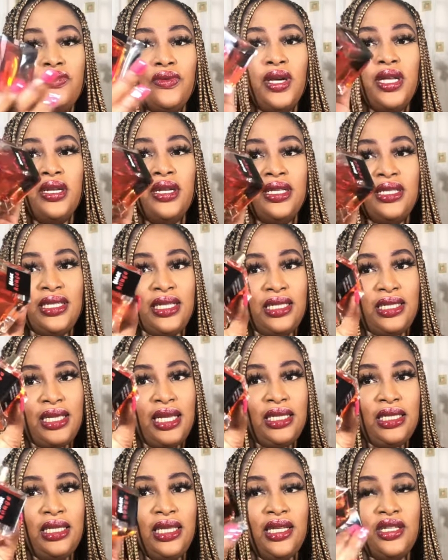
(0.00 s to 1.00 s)
one, it's a
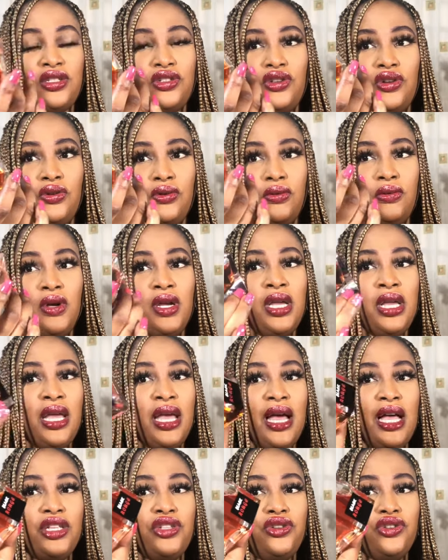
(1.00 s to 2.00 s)
tester, so
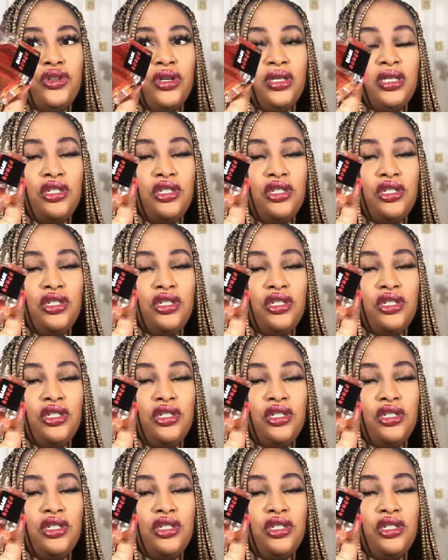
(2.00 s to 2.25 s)
as usual,